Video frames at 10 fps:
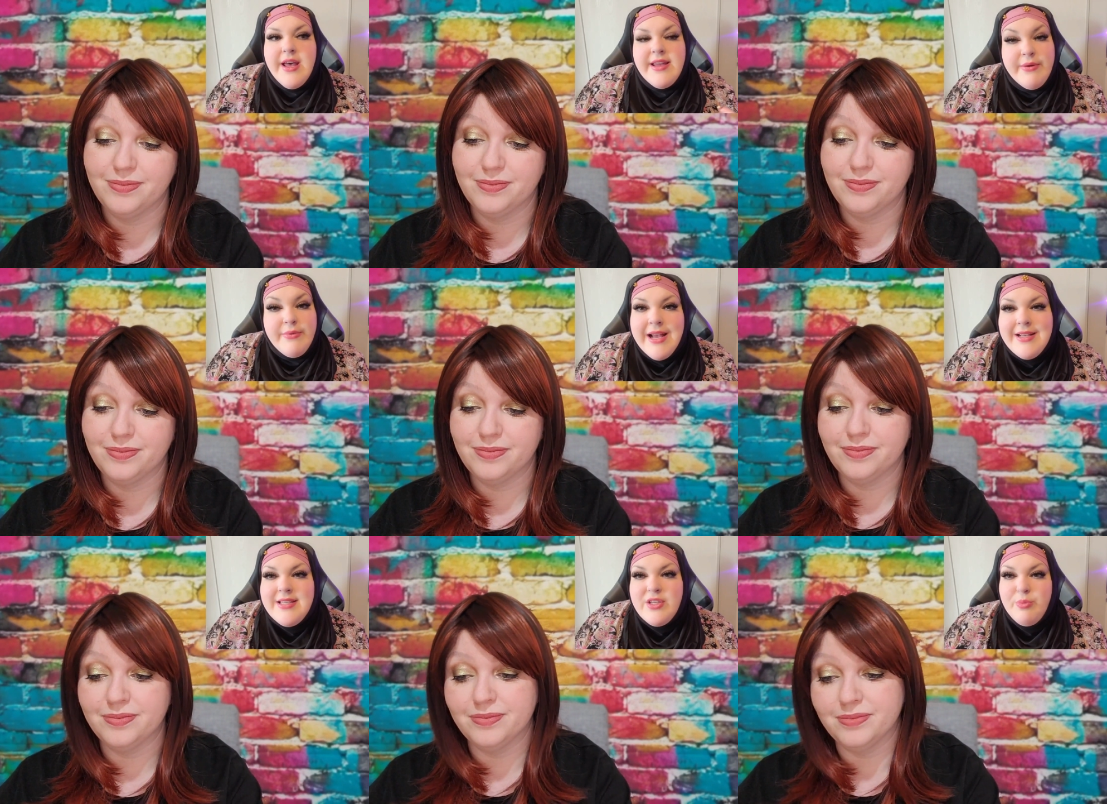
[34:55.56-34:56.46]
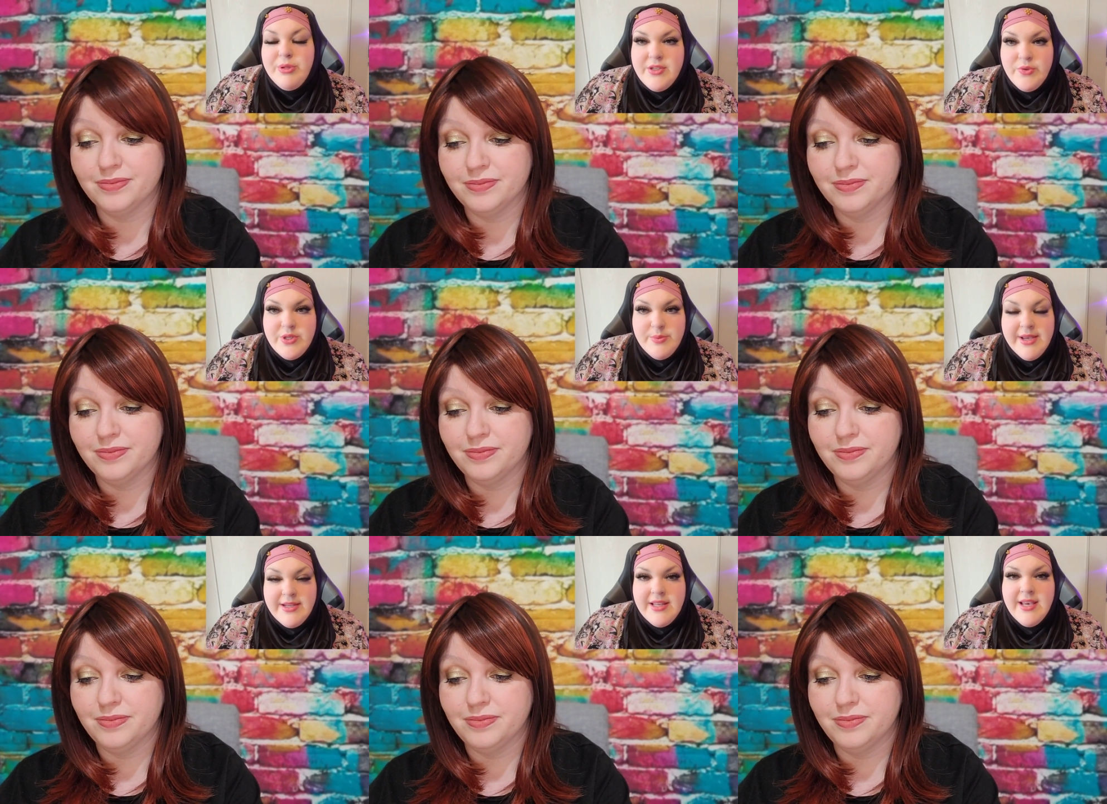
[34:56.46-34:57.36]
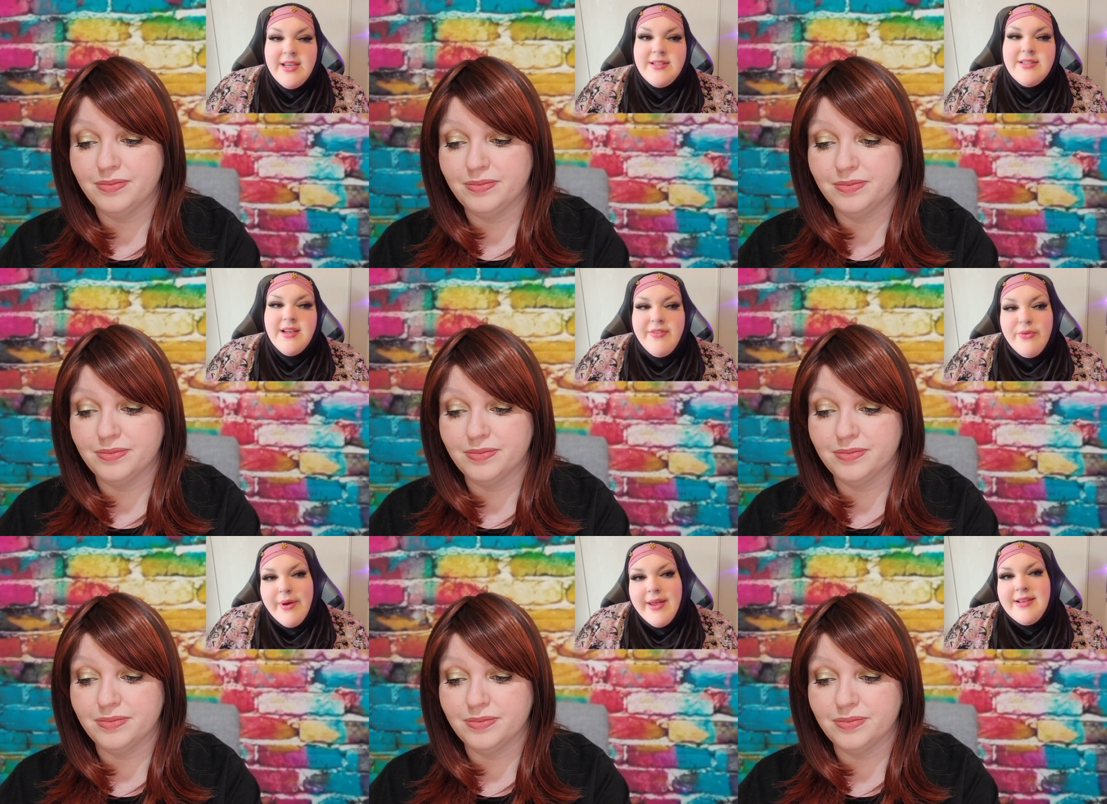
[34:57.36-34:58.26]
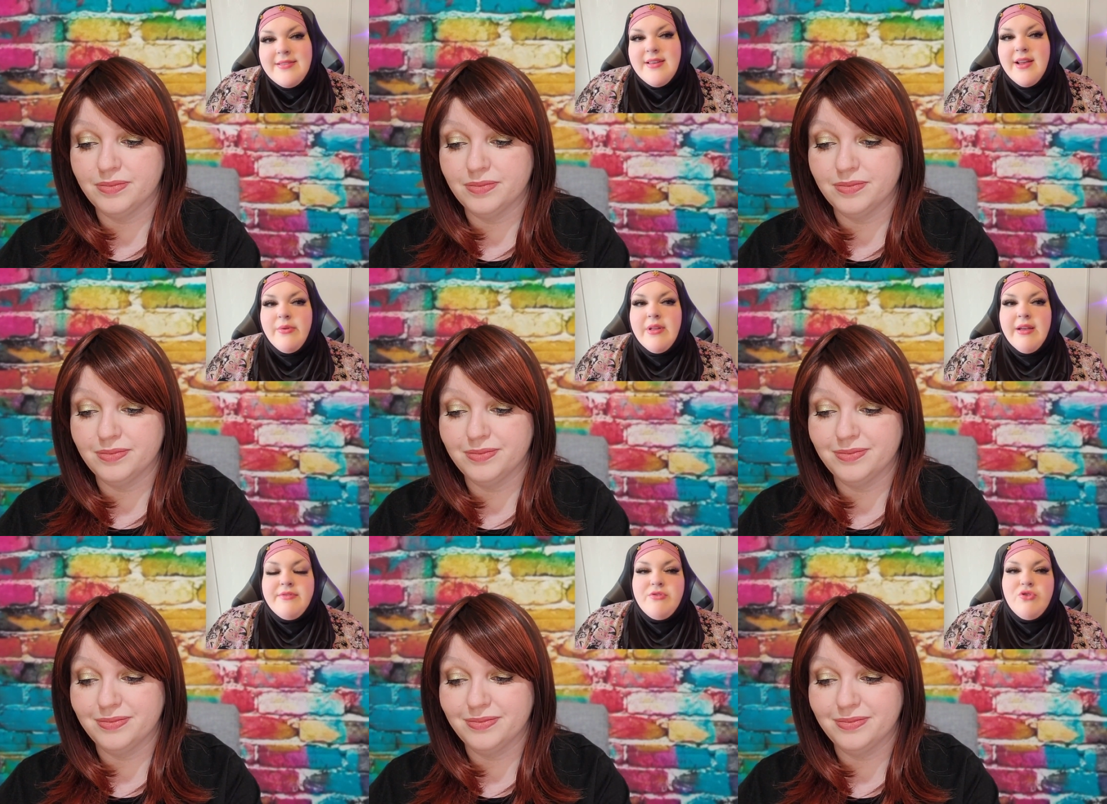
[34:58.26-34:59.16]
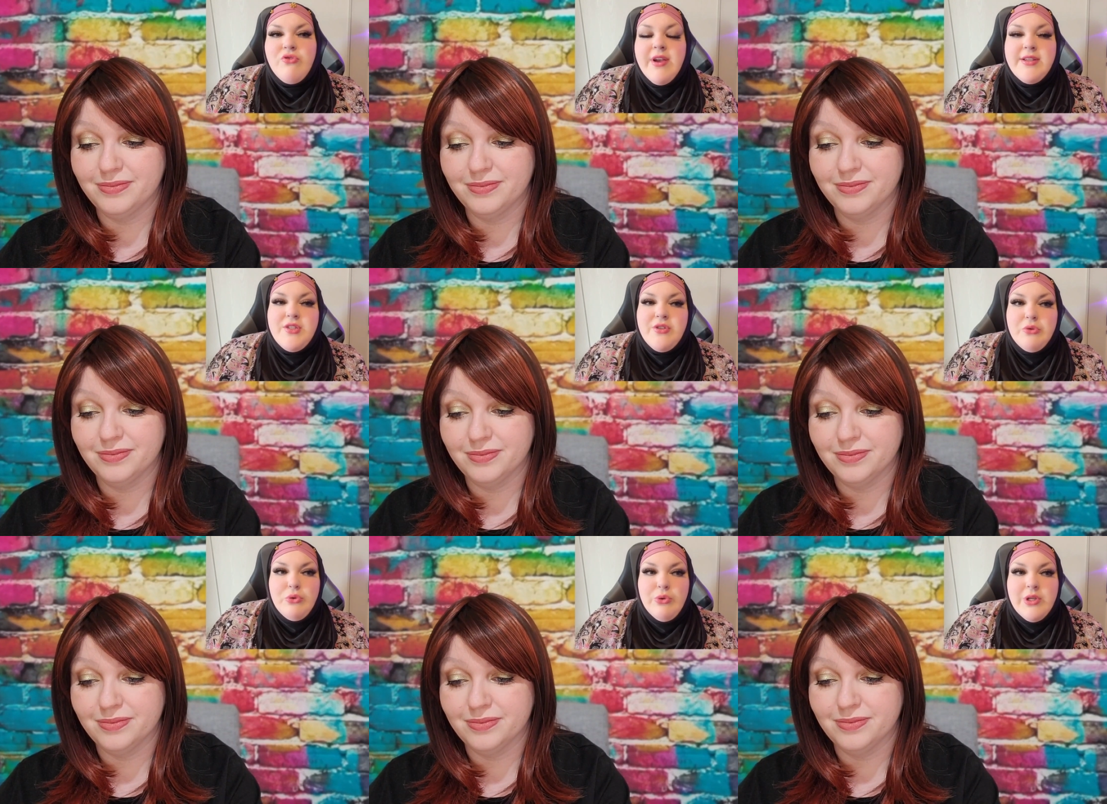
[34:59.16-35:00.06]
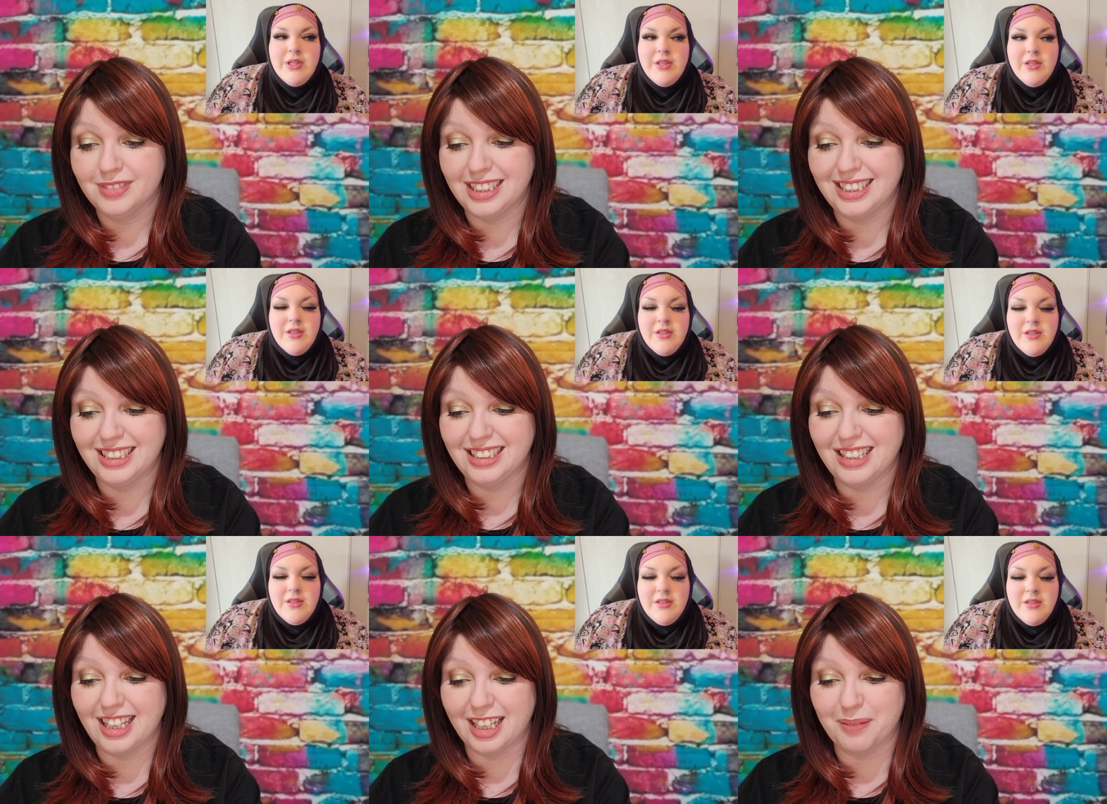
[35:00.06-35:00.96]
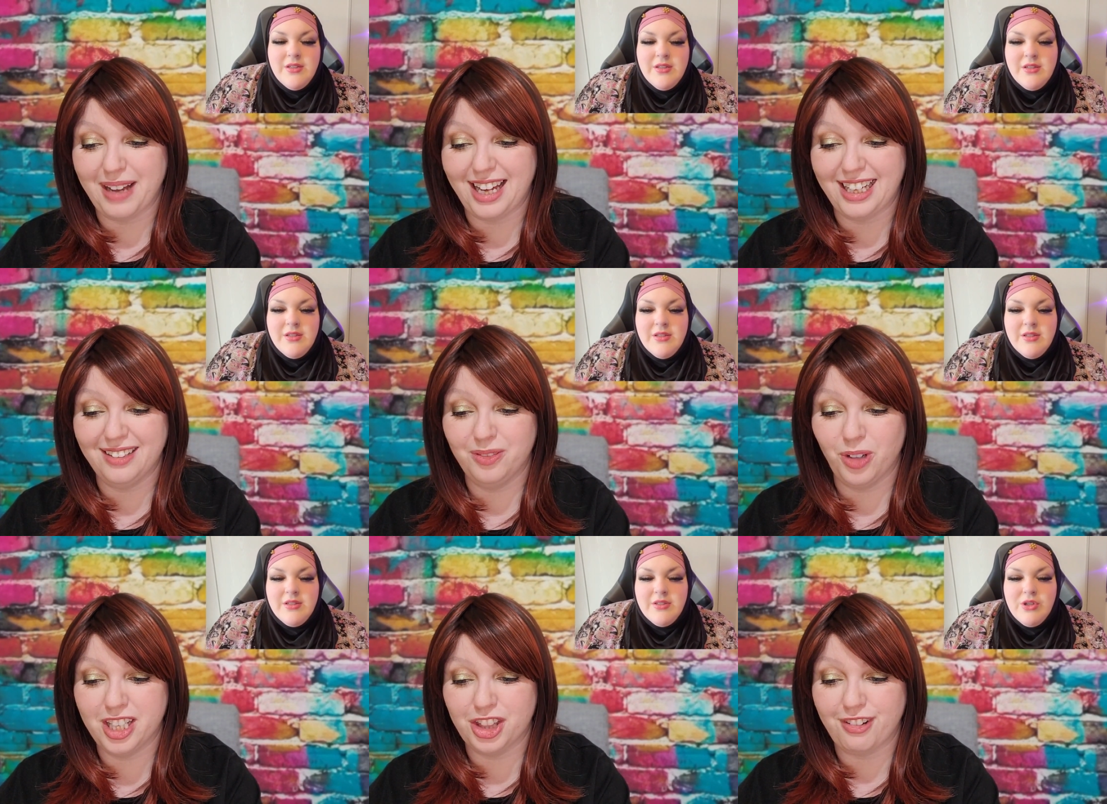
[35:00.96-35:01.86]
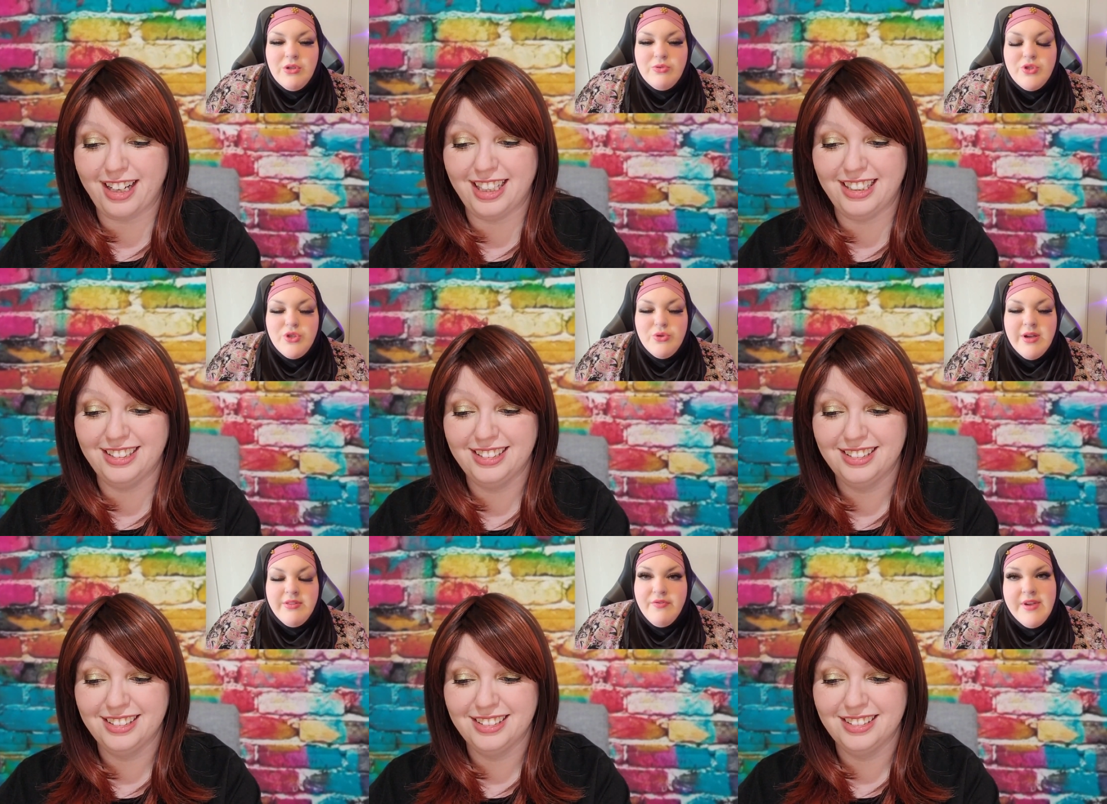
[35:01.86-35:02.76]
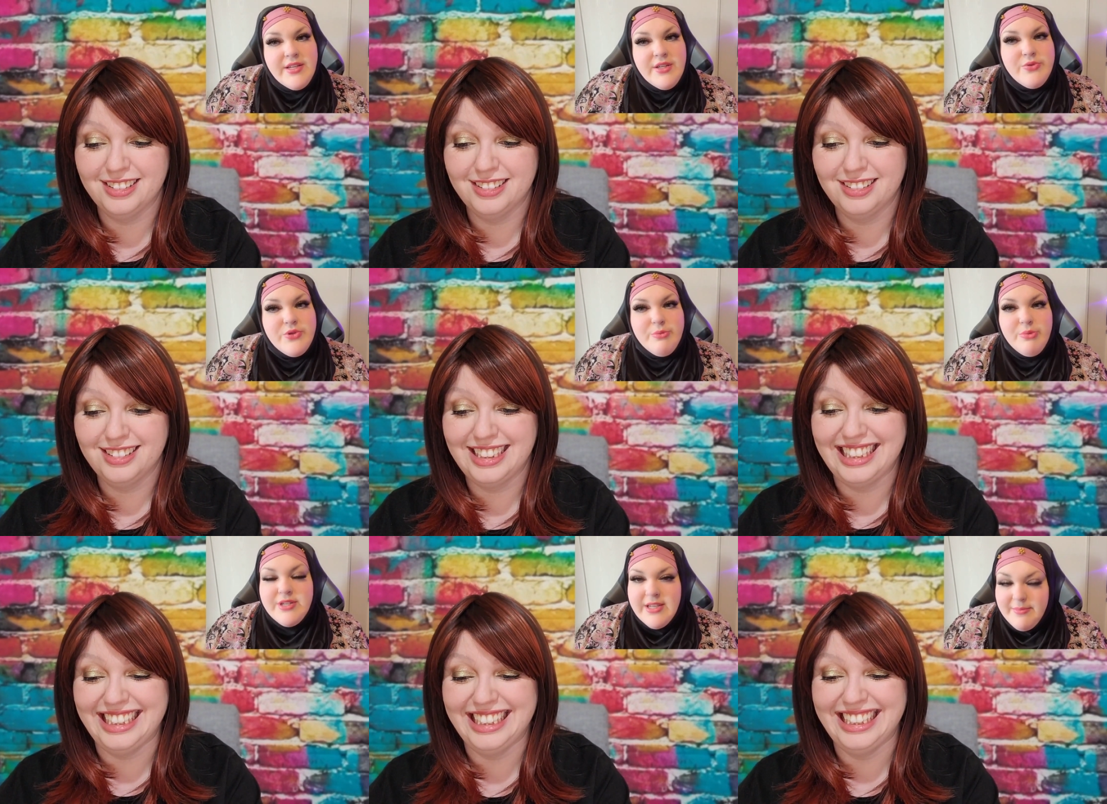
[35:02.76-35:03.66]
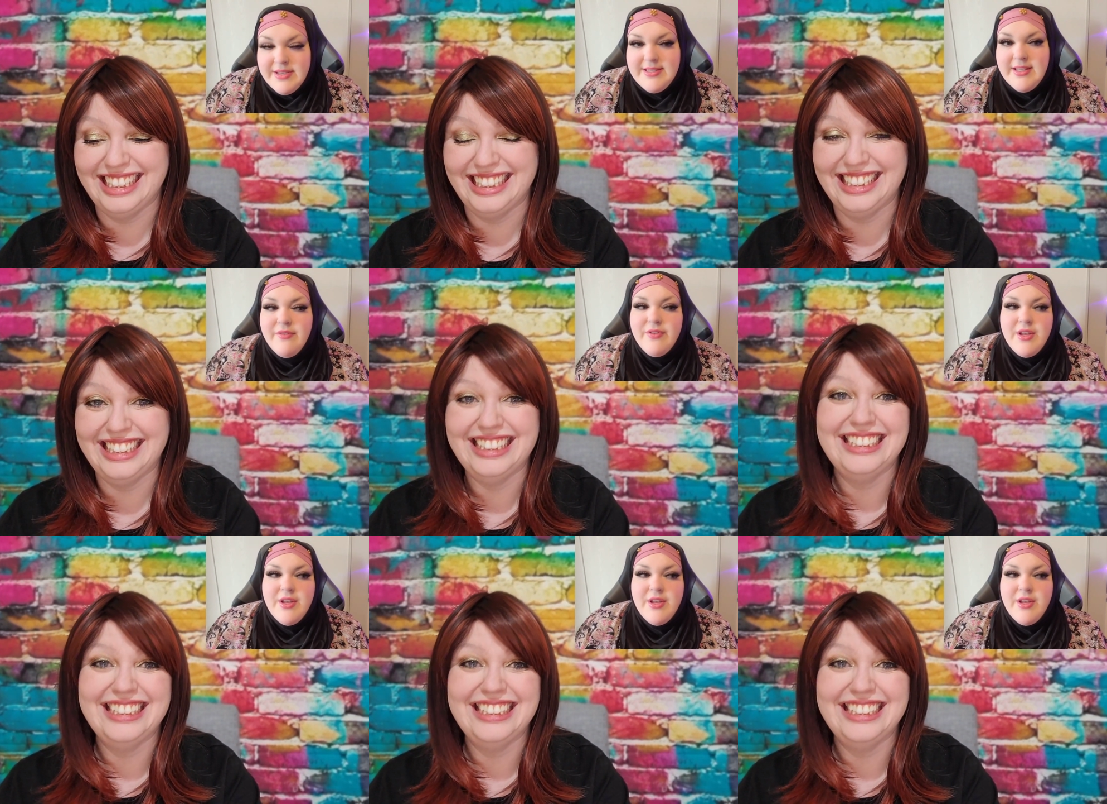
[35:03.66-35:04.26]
Speaker 1: And I would ask that you please respect that. Otherwise, I will have to try to
Speaker 2: think about it,
Speaker 1: what you're threatening. Go to other venues to protect myself.